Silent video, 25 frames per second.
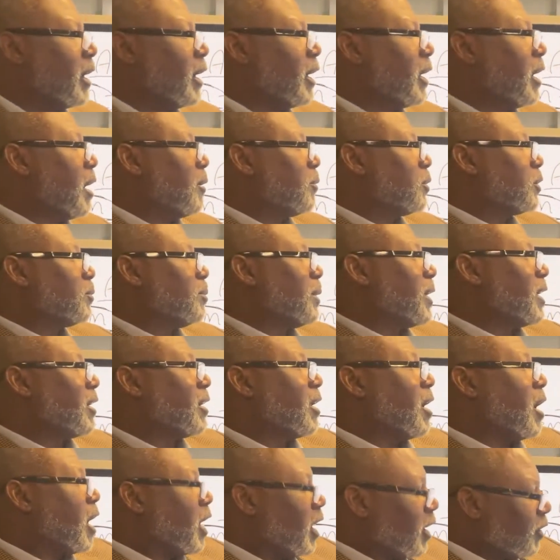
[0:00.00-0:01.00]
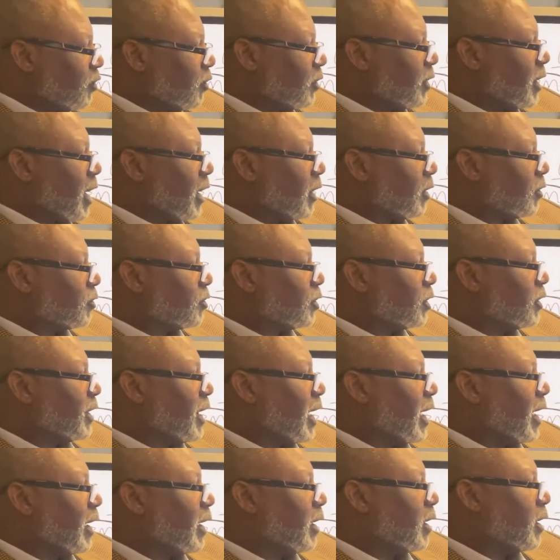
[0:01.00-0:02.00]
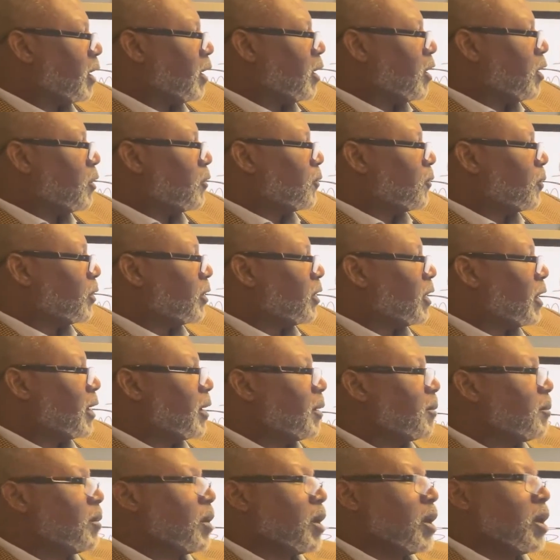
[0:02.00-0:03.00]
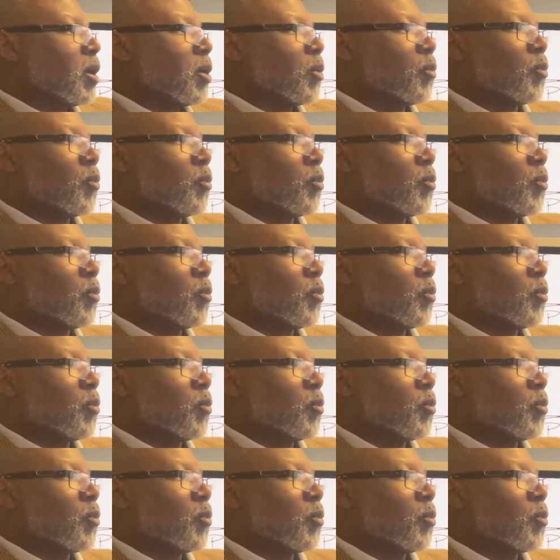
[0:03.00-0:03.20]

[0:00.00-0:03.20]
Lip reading: and I was spending $100 a day for them.